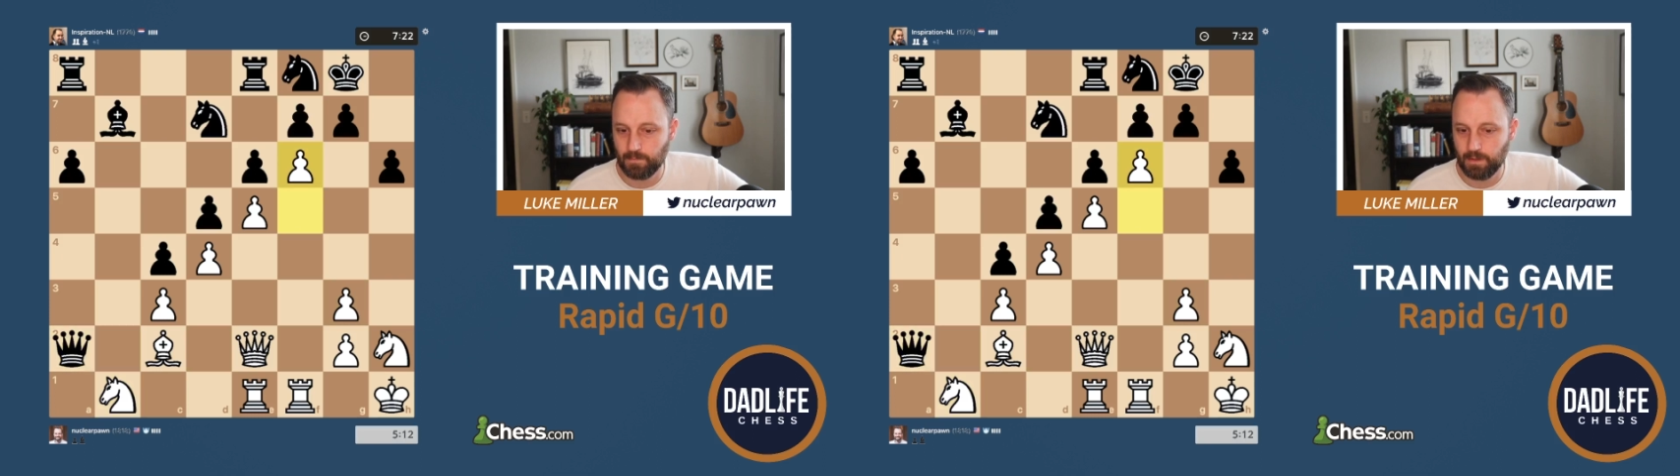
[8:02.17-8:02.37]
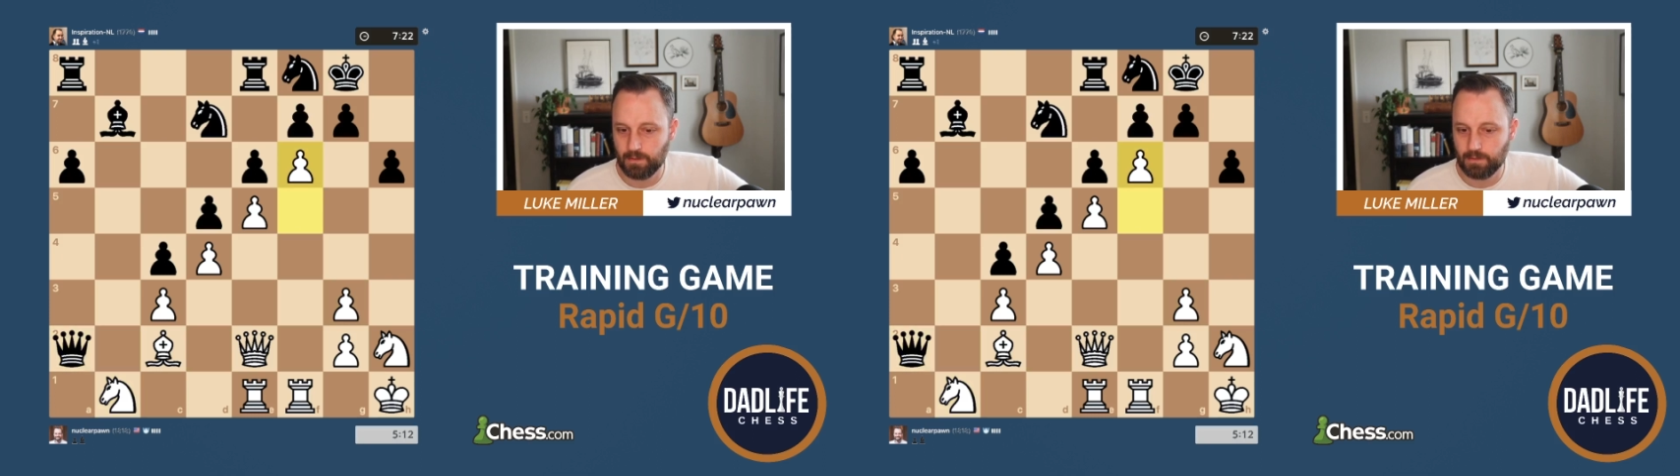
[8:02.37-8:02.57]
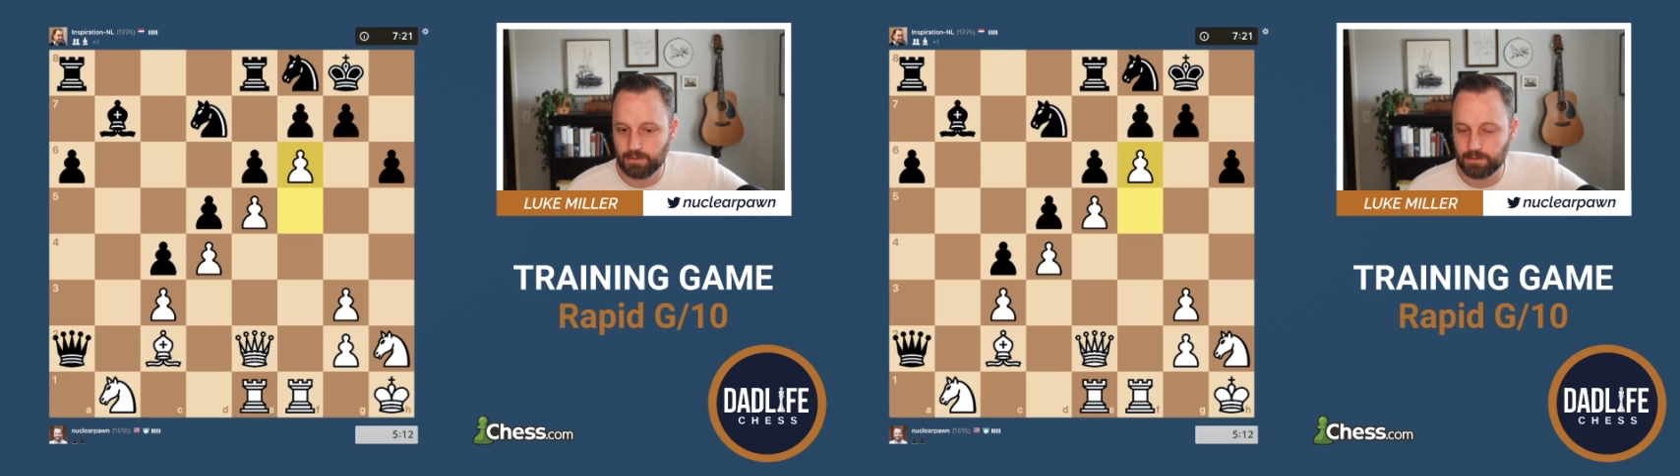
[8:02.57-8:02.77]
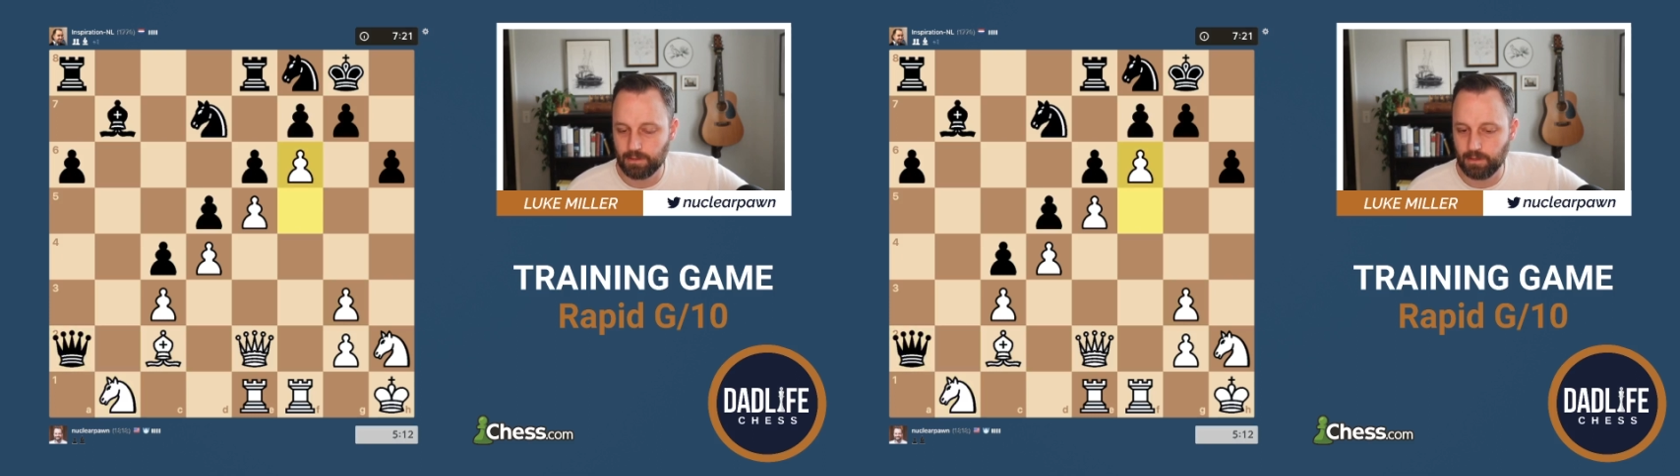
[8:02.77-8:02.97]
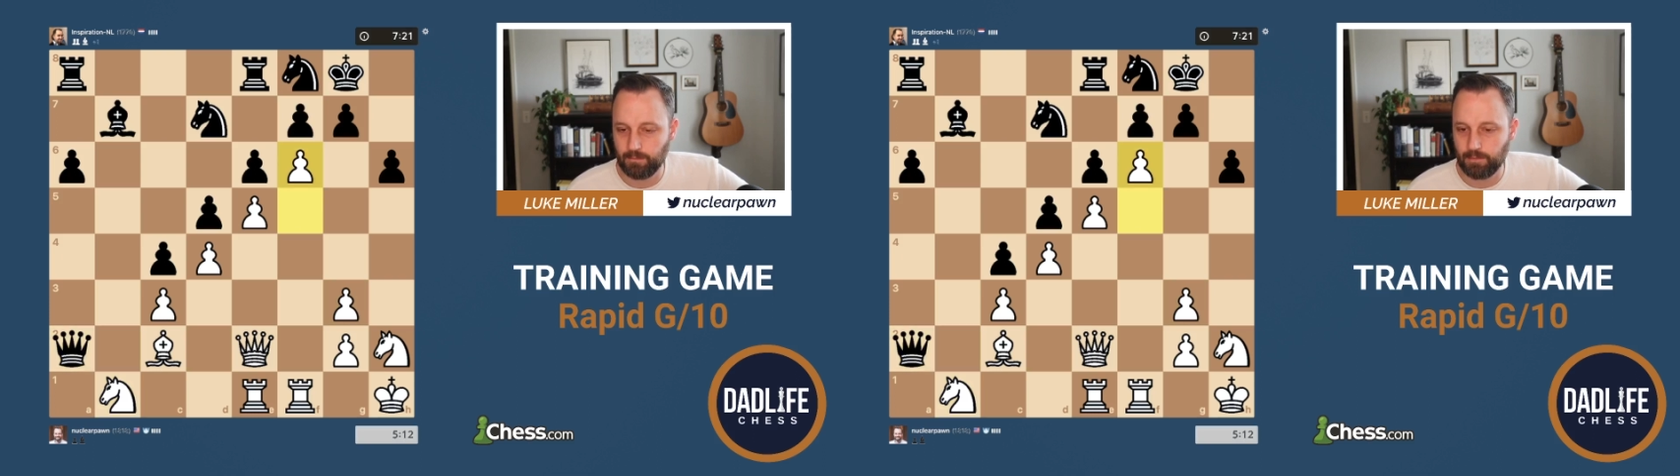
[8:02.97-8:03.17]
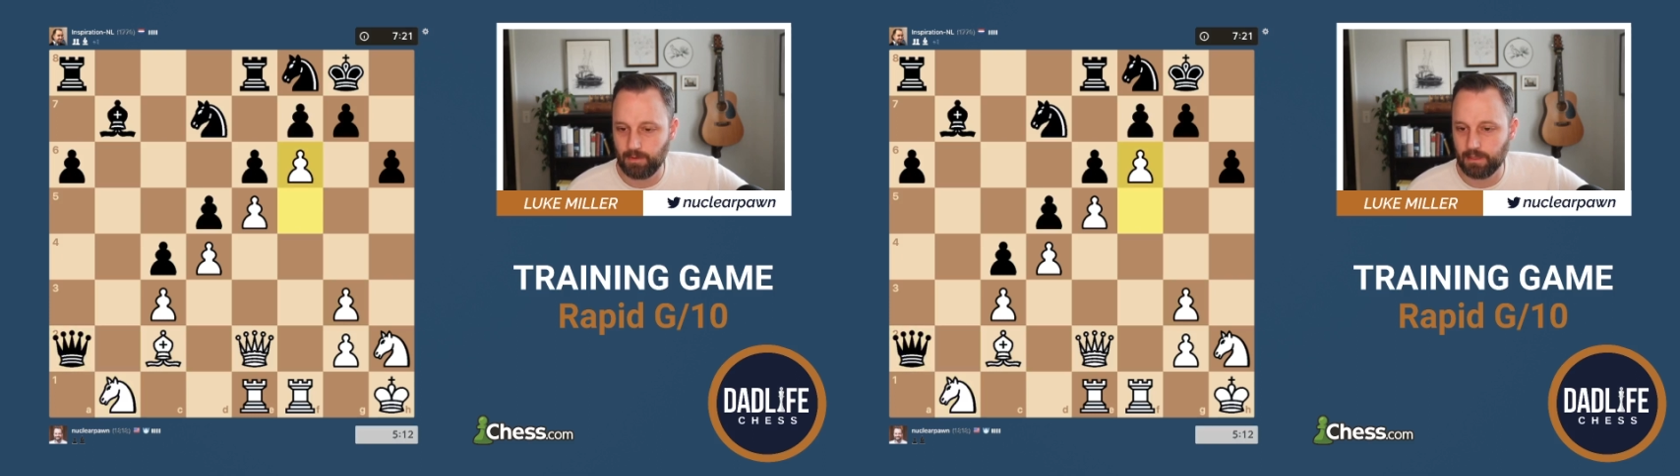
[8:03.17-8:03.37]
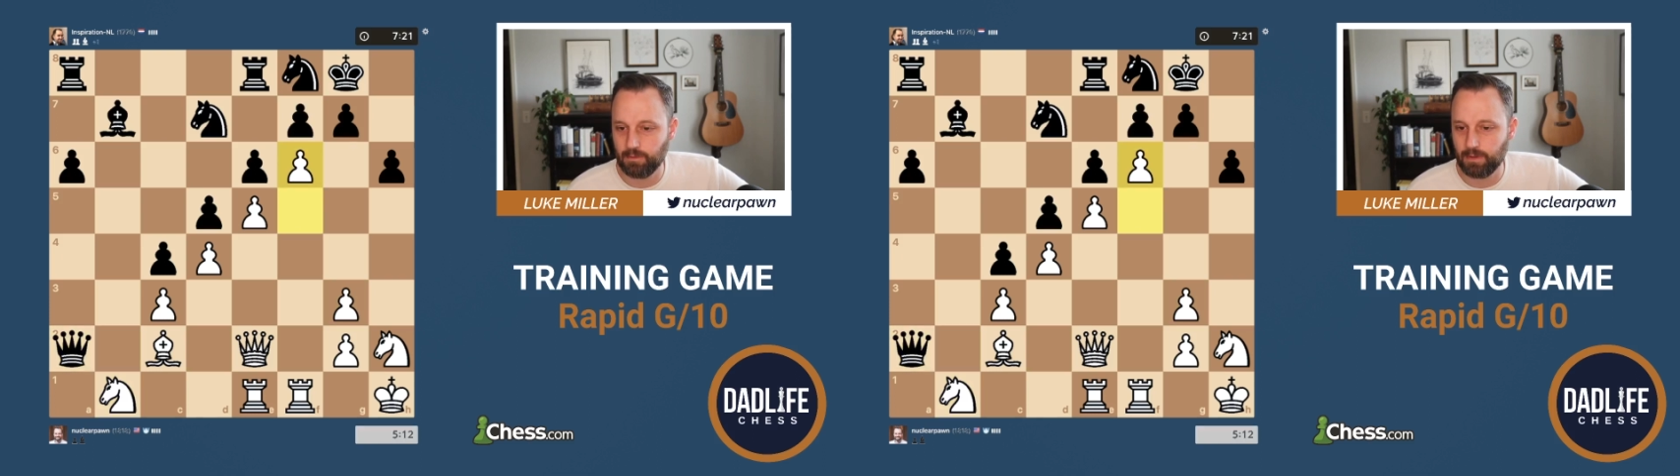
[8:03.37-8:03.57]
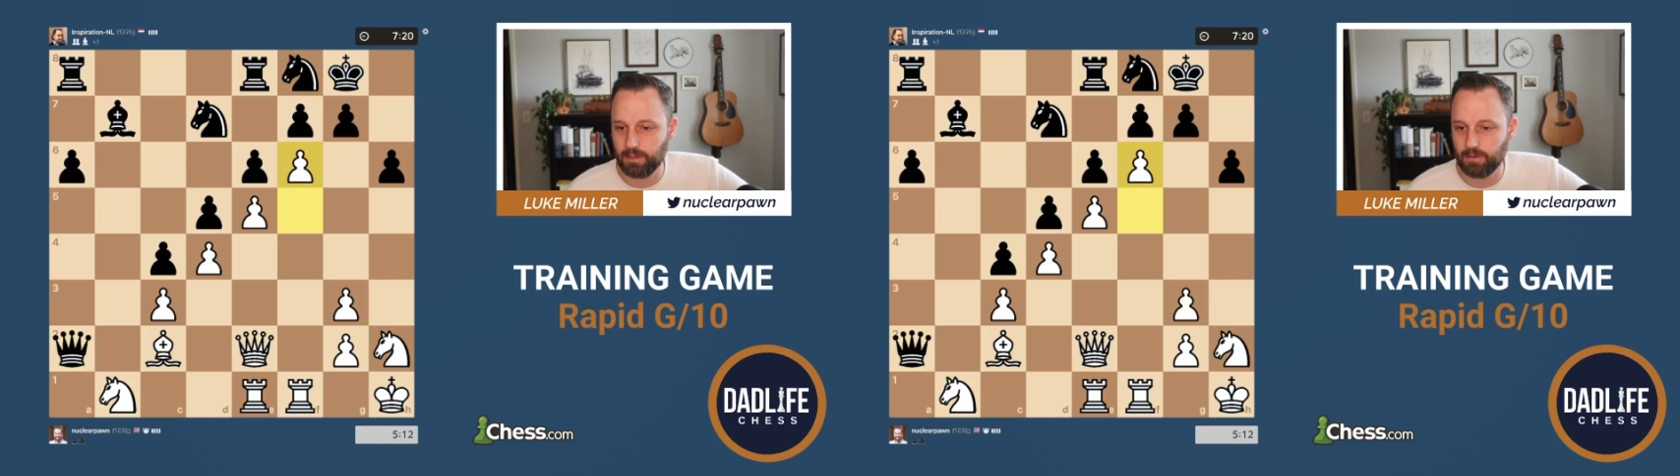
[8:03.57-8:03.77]
So here I'm threatening to
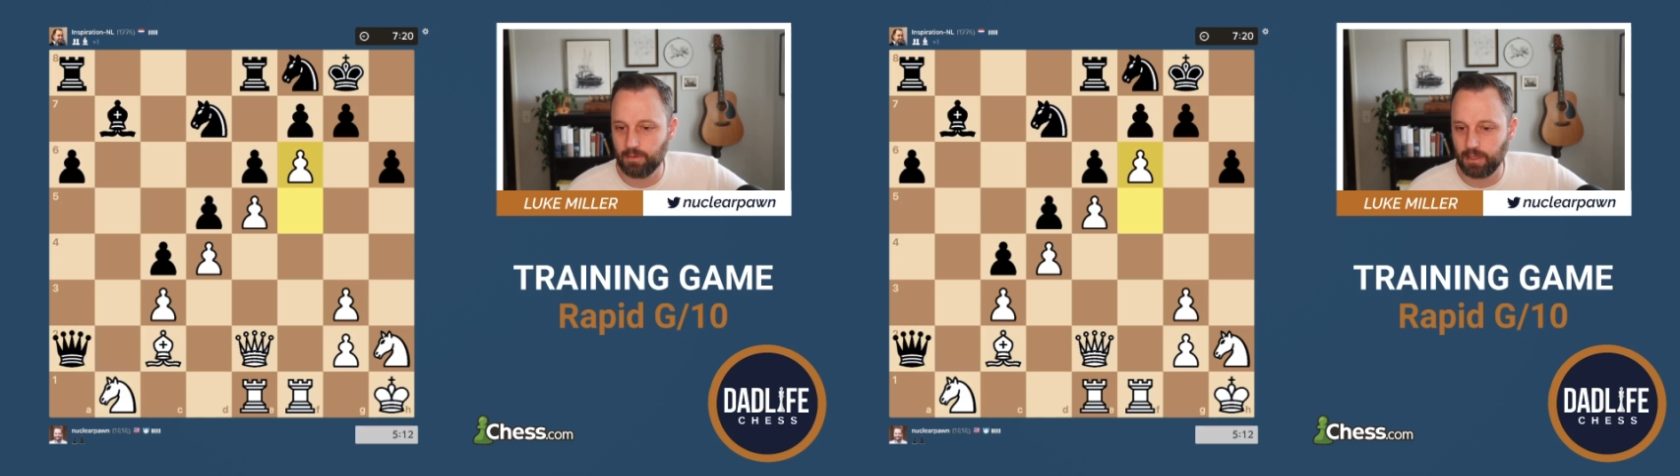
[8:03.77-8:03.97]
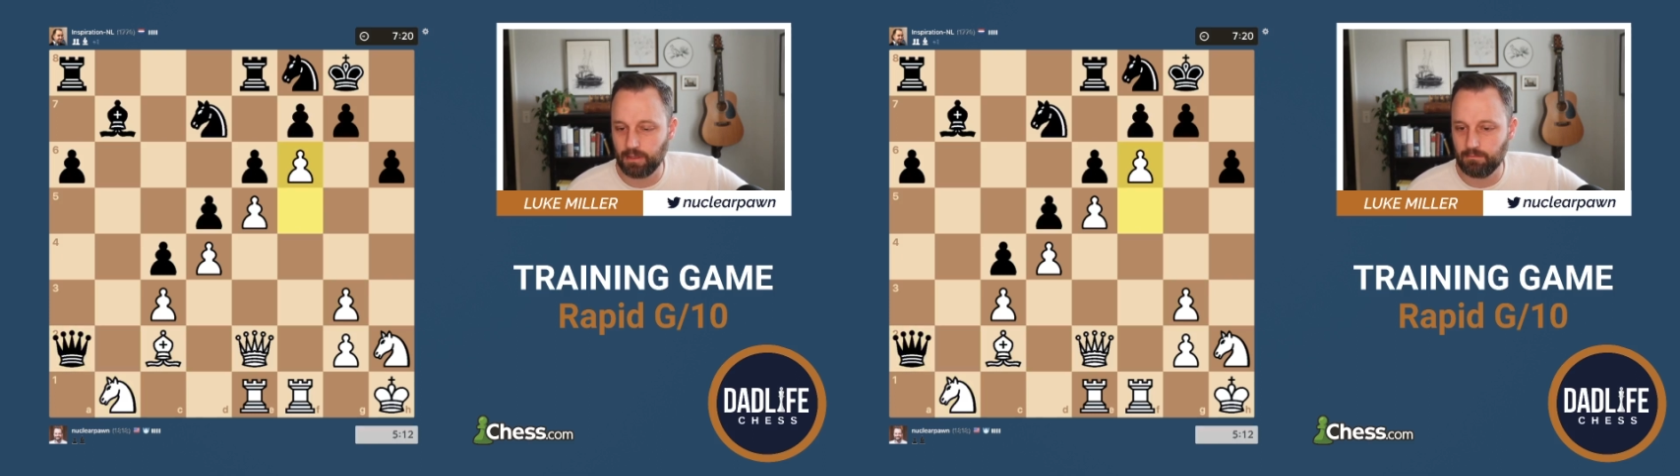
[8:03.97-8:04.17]
win the queen